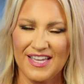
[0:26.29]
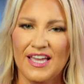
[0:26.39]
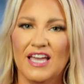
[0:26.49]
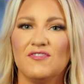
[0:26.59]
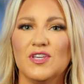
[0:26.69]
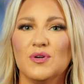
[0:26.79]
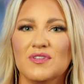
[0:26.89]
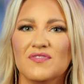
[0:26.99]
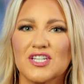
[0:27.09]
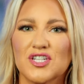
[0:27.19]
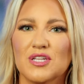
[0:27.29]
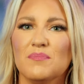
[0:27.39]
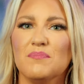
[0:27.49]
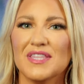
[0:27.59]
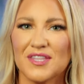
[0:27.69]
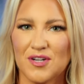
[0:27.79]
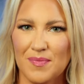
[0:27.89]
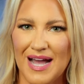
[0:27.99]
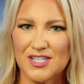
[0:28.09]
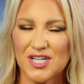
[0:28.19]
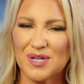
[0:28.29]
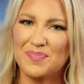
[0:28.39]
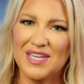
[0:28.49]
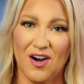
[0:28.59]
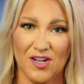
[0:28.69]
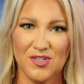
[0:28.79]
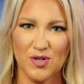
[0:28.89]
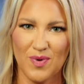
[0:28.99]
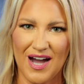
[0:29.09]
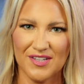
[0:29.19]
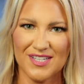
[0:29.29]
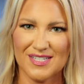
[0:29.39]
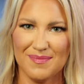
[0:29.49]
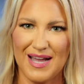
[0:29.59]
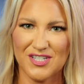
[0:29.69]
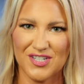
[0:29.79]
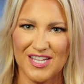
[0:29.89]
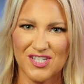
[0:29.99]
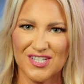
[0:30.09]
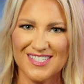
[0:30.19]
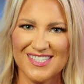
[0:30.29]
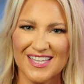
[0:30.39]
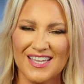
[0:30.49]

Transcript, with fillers: If you envision mythical magic beyond your wildest imaginations,